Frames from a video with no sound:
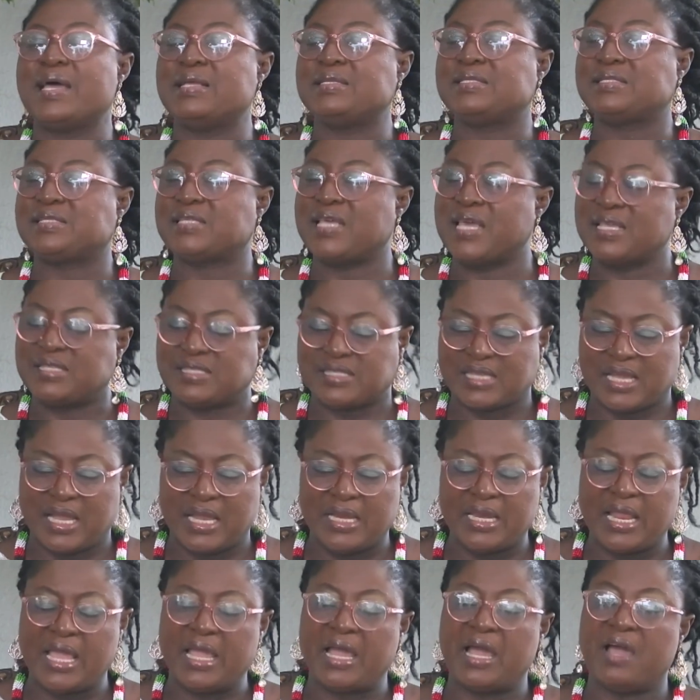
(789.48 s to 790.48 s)
attest
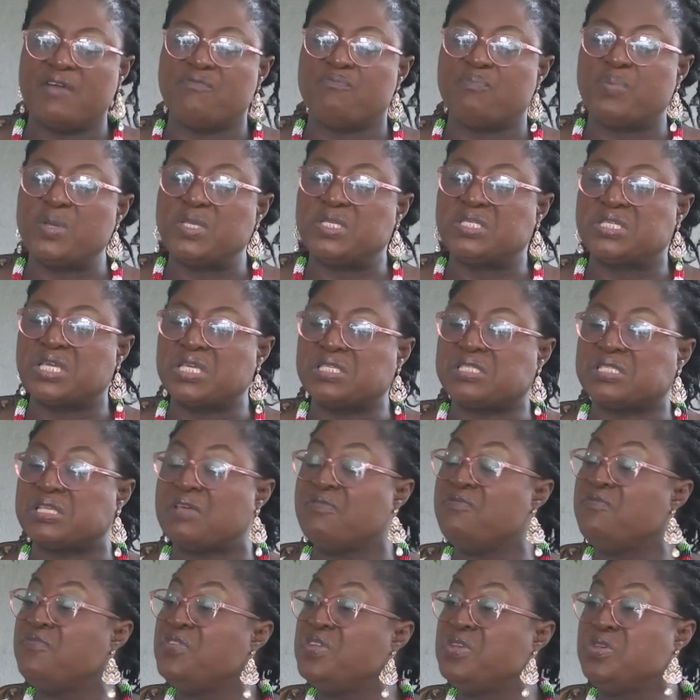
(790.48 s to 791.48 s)
and I have pictures
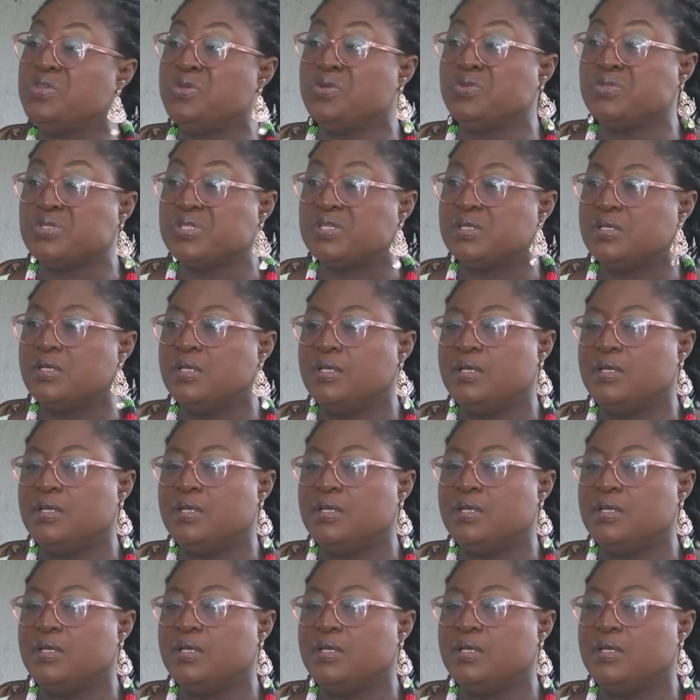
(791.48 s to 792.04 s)
and videos